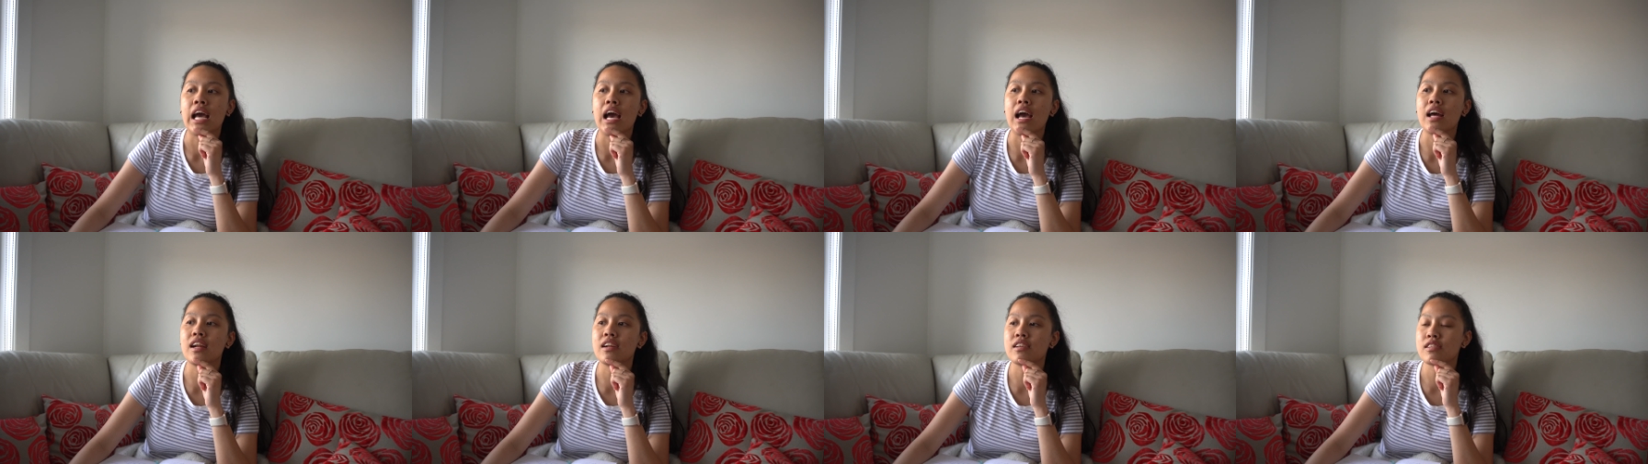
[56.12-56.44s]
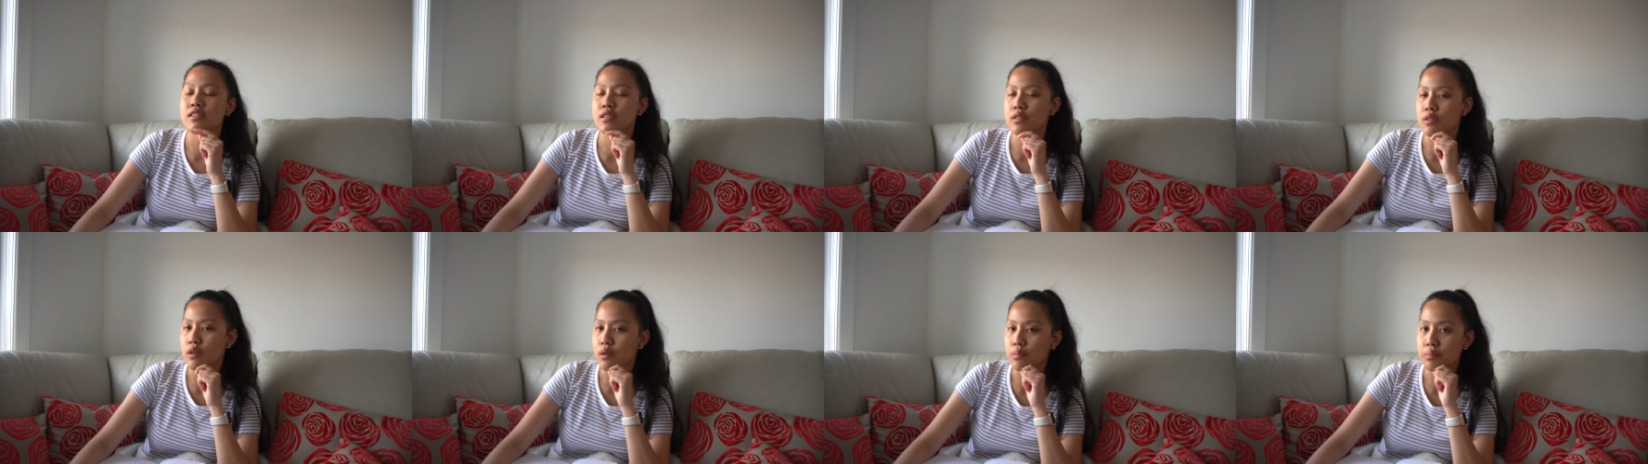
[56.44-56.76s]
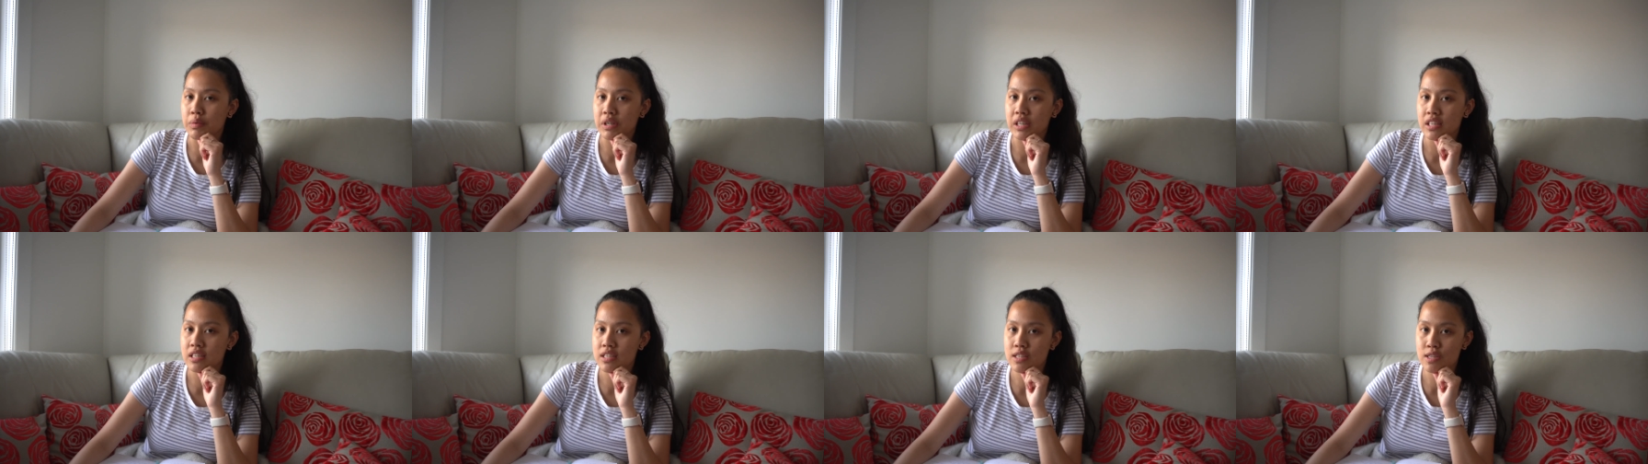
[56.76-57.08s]
and it's not
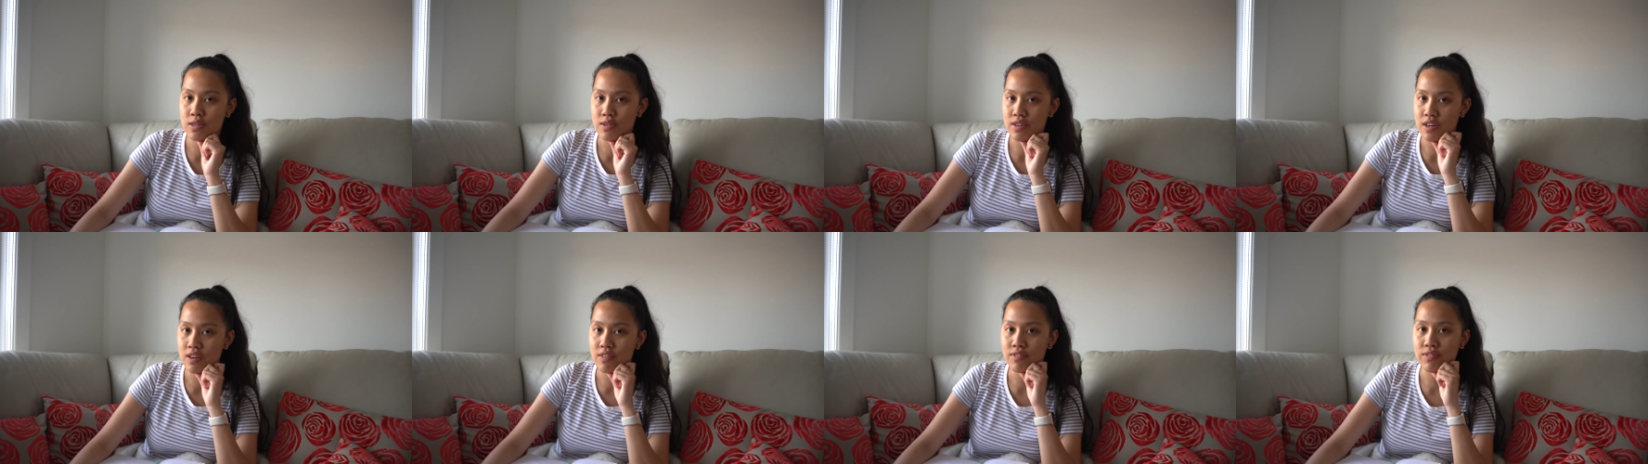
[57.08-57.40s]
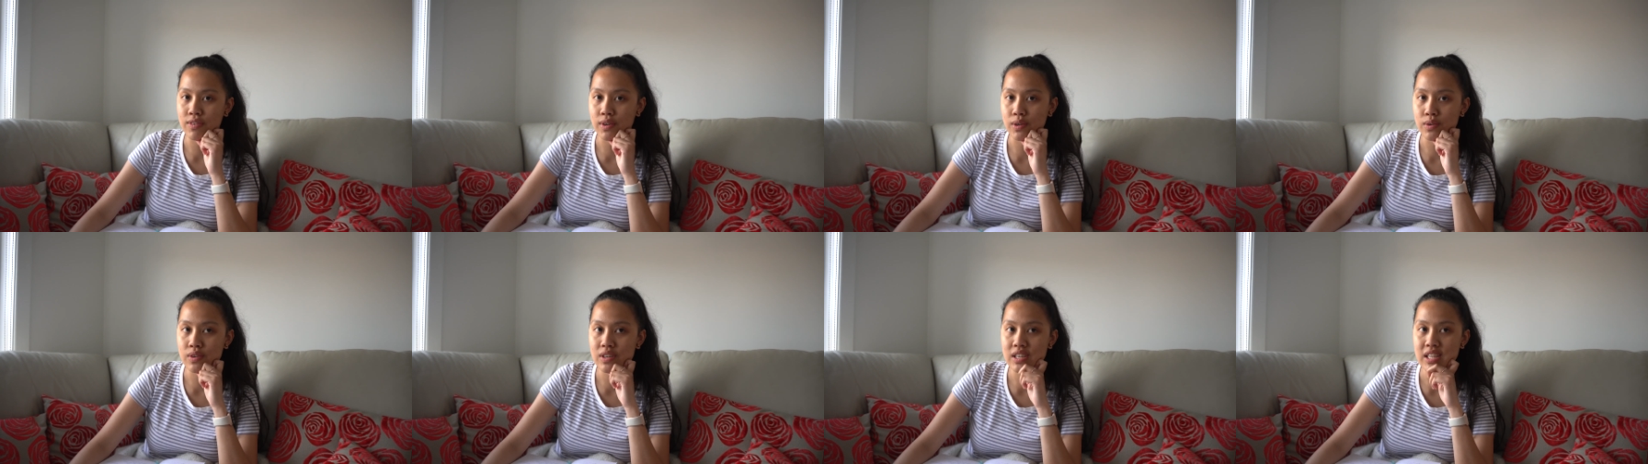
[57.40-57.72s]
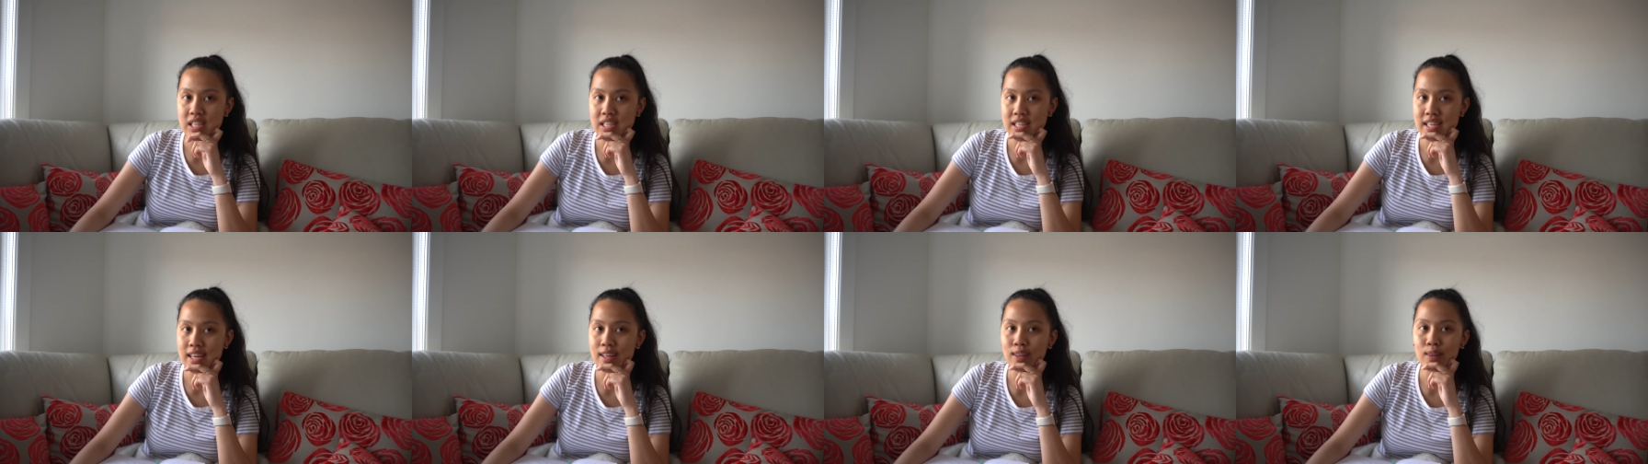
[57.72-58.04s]
been as straightforward
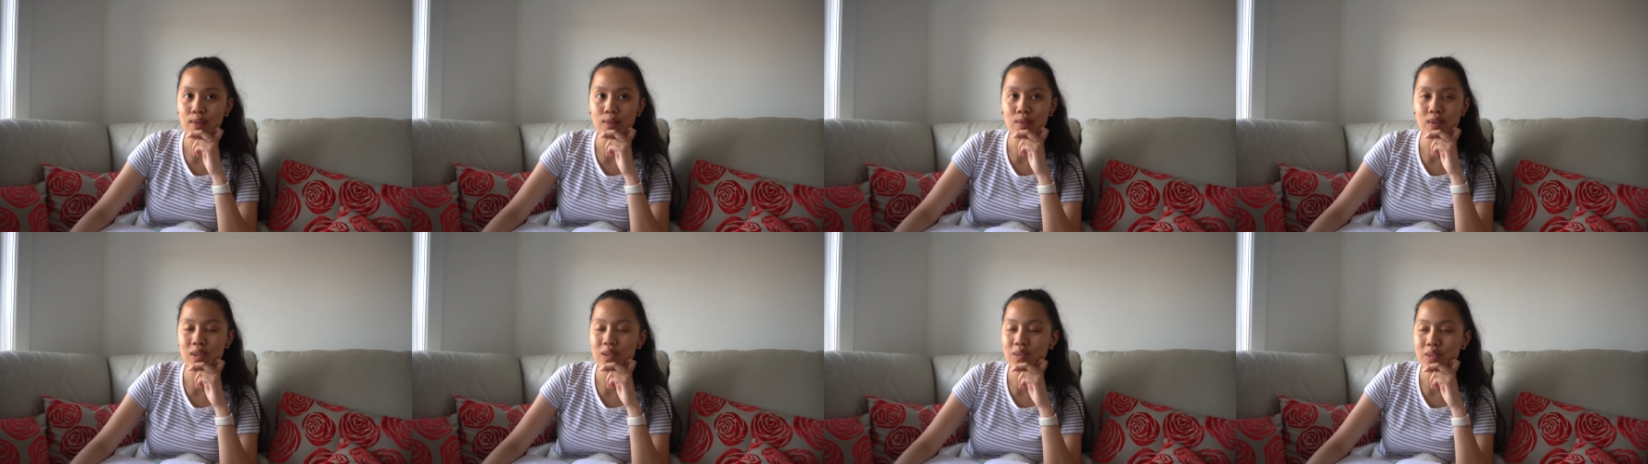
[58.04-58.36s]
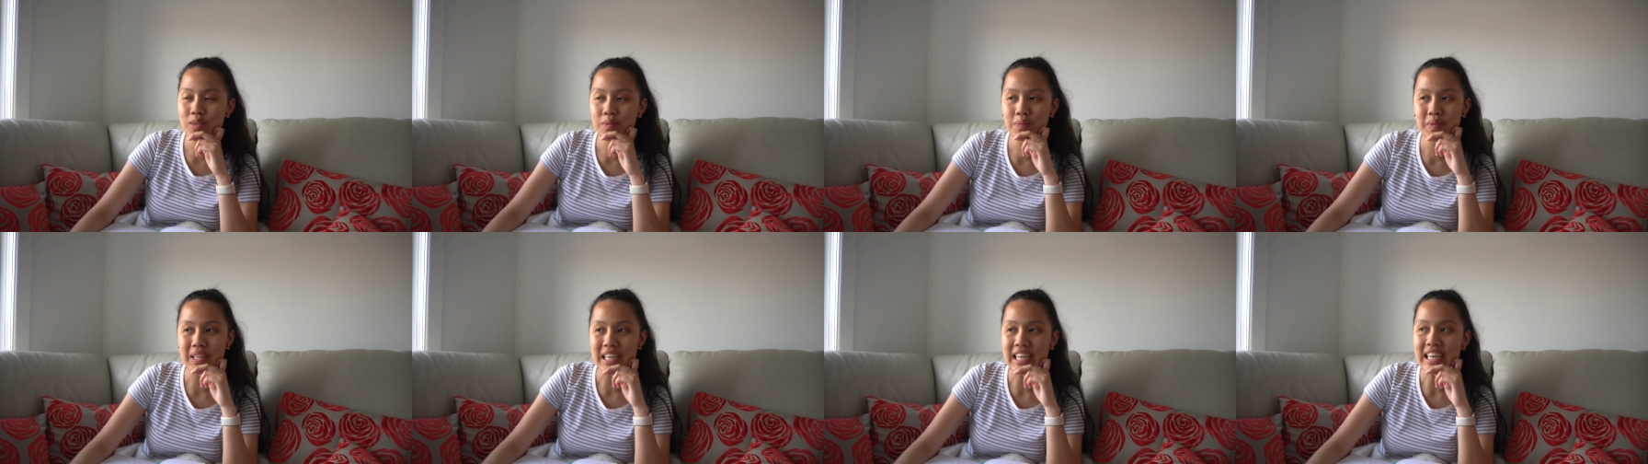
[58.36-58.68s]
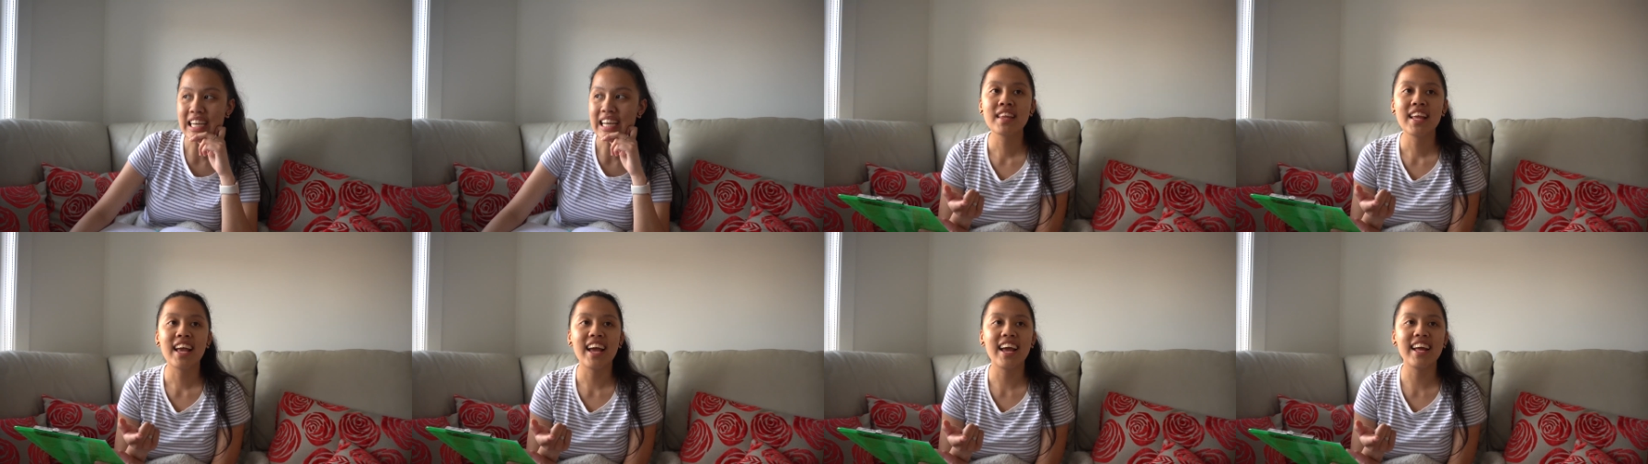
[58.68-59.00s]
as I thought it would be.